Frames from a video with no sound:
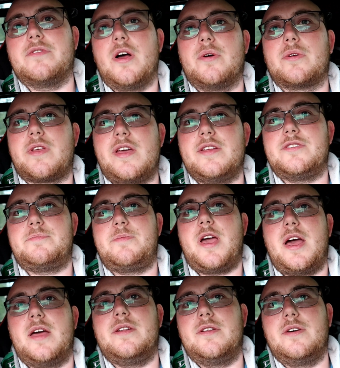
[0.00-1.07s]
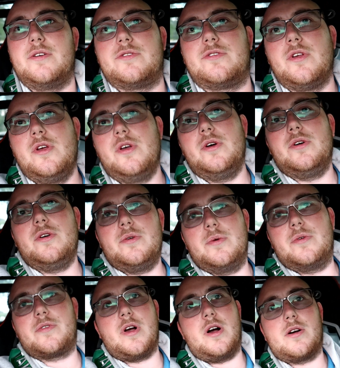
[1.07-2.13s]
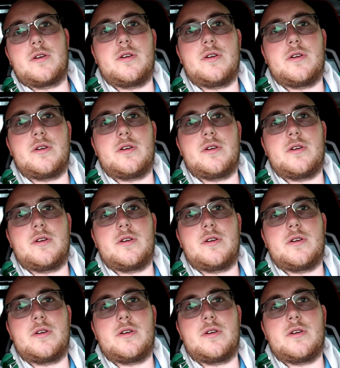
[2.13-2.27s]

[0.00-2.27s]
roll cage behind us. We've got